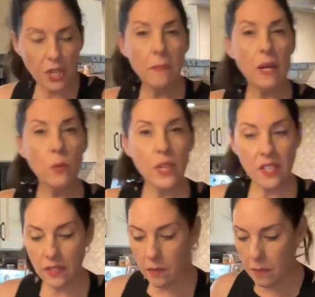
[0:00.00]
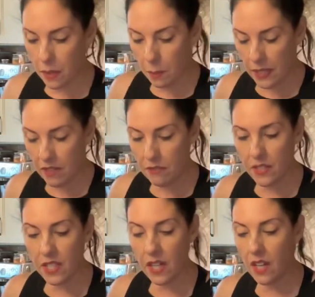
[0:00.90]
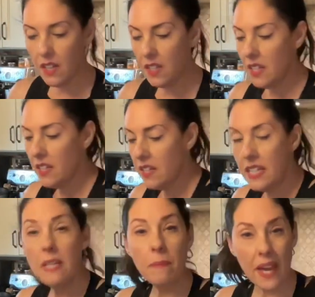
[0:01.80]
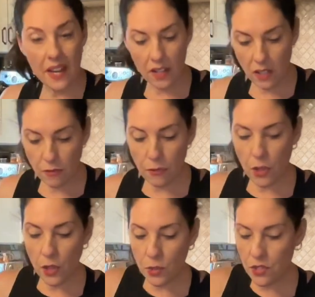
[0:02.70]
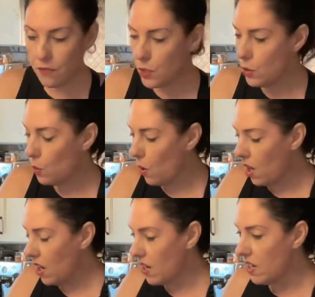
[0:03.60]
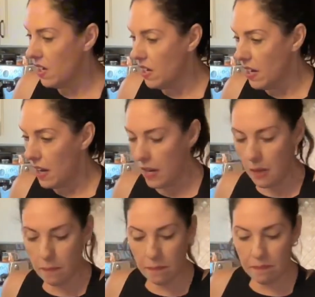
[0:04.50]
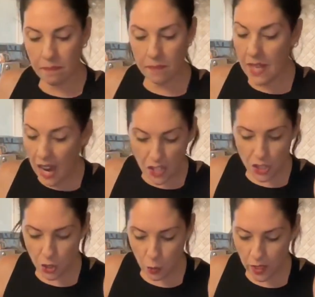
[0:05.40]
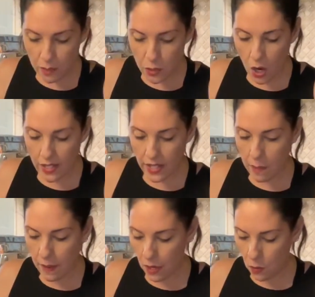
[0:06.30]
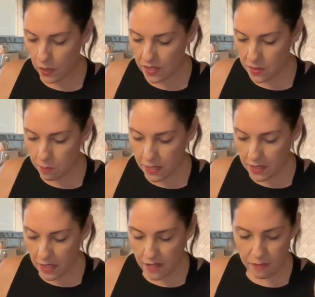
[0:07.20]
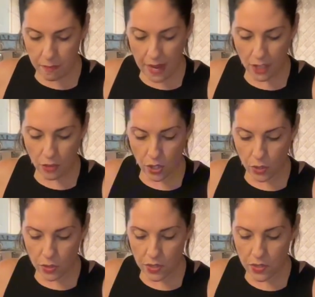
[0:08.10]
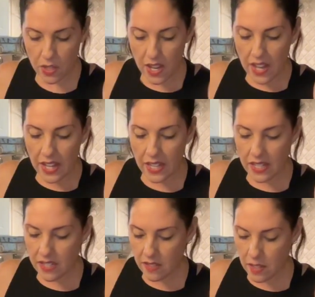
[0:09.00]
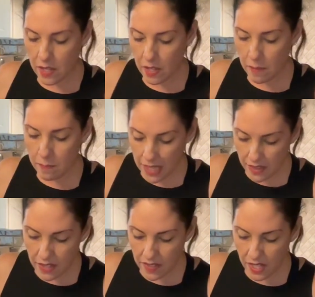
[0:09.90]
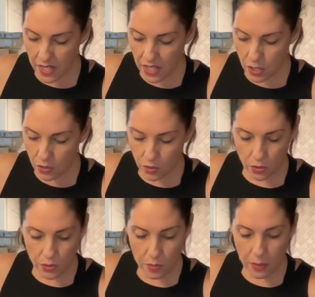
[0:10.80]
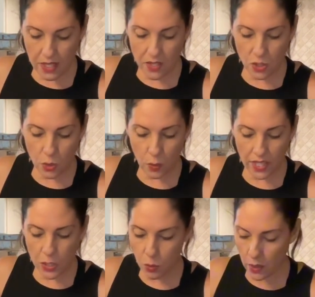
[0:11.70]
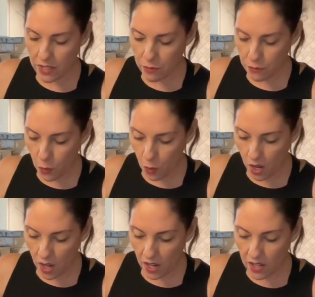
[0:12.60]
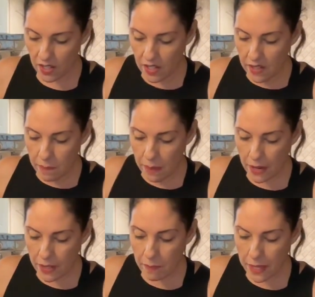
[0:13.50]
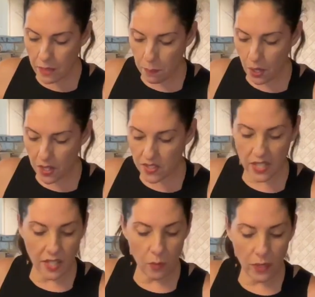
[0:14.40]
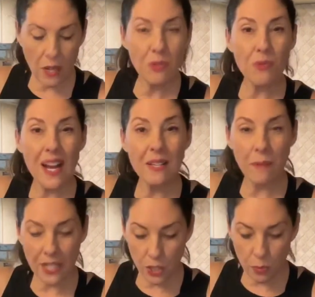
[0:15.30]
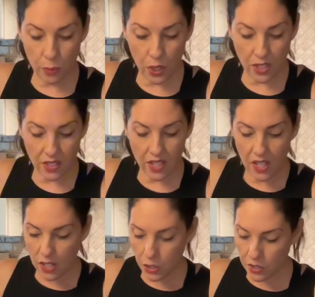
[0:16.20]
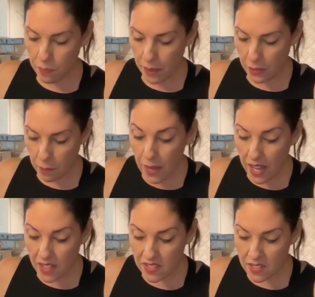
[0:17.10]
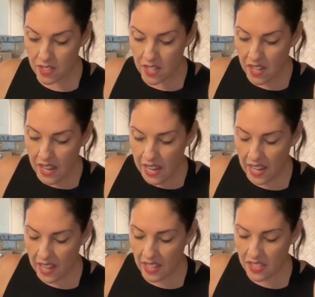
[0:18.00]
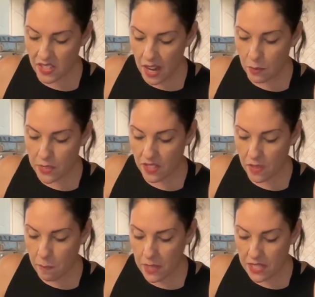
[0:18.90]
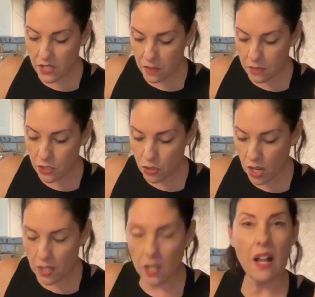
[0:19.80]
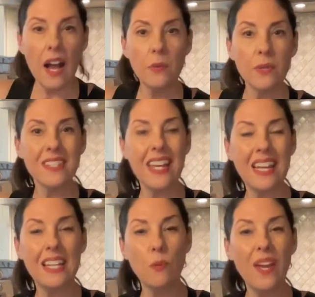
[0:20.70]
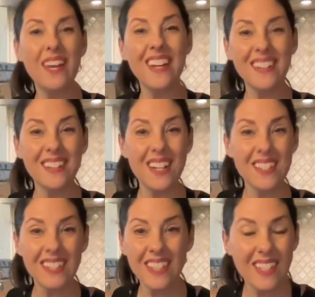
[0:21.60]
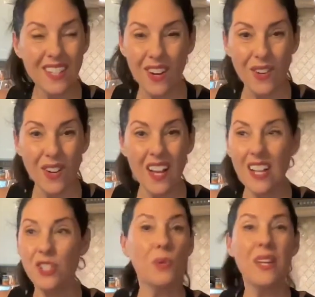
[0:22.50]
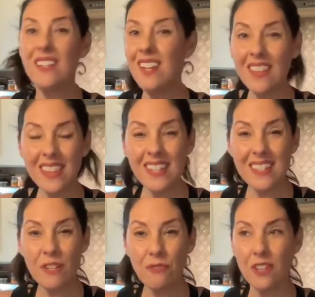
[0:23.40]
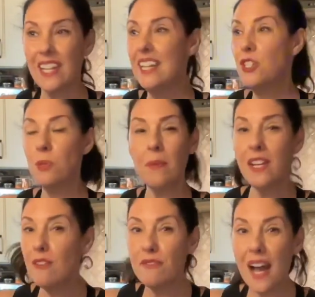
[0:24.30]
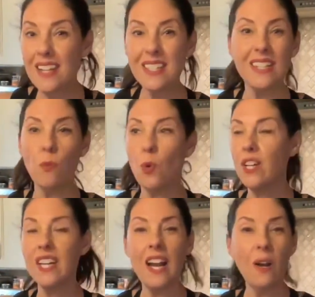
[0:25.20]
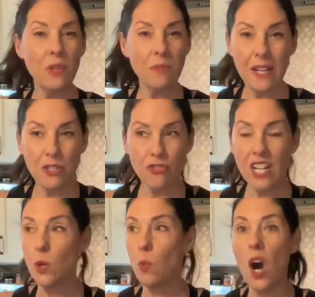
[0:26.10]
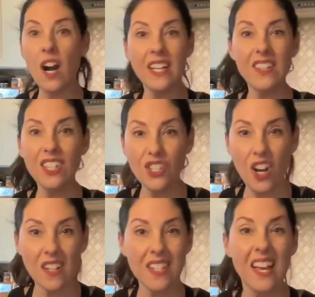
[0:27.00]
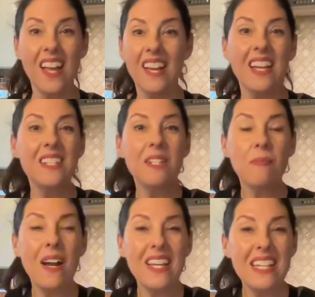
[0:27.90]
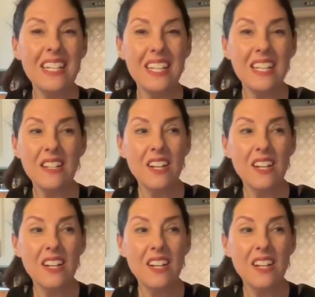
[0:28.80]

weekly meal plan via email, for those of you who are not sure what I'm talking about, what is Midlife Macros? It is the method that I use because in 2024, perimenopause hit when I was writing my new book, Good, Better, Best. And I was in the midst of a struggle. I was gaining weight on classic keto, doing nothing different, intermittent fasting, working out with my trainer, walking the dogs, ending my eating